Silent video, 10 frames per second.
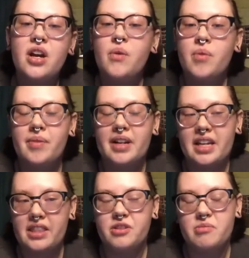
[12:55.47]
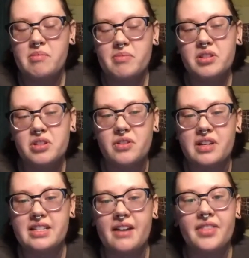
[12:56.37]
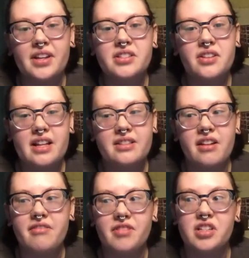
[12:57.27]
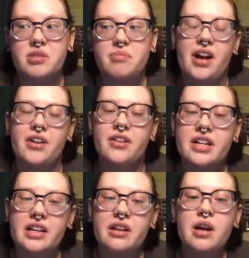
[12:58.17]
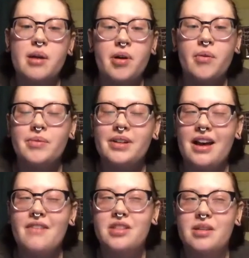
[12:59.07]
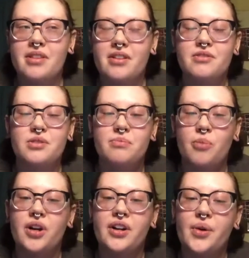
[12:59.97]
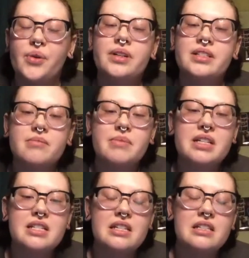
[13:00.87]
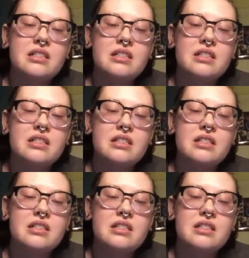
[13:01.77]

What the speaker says: We want to get those people's stories out there. So, that's our first priority, but we will have some of those more known ones mixed in.